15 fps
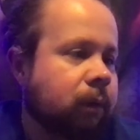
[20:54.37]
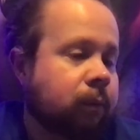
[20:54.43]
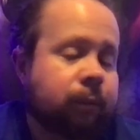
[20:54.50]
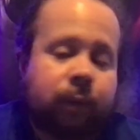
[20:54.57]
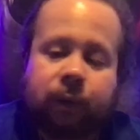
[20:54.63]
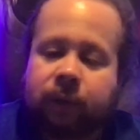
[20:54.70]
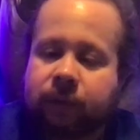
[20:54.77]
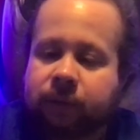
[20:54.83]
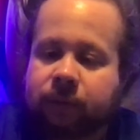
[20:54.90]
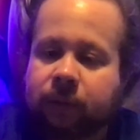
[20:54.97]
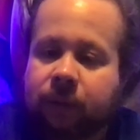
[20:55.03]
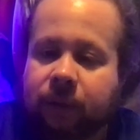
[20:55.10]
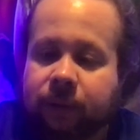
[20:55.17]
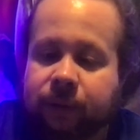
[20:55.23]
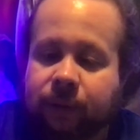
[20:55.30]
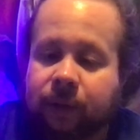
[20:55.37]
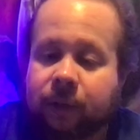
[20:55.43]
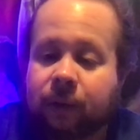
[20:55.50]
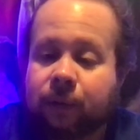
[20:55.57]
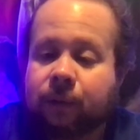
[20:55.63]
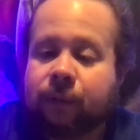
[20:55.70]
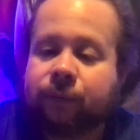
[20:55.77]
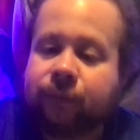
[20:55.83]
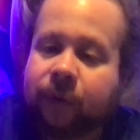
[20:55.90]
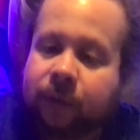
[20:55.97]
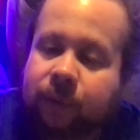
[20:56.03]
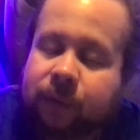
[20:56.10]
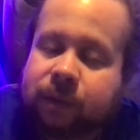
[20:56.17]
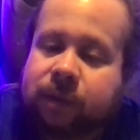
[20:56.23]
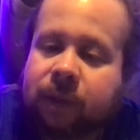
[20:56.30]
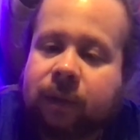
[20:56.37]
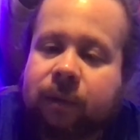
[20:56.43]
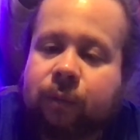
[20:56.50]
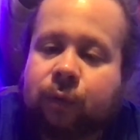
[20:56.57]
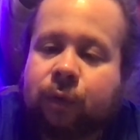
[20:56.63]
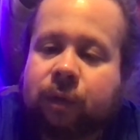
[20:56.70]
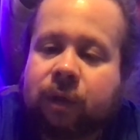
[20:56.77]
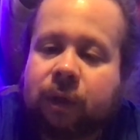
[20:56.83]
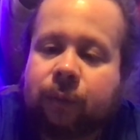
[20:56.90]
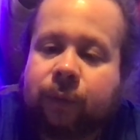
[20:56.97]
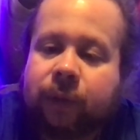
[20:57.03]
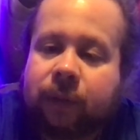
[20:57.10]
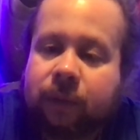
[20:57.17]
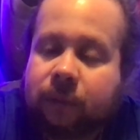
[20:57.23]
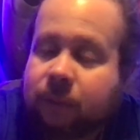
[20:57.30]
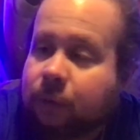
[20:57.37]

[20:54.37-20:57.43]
But that other fragrance that will come in,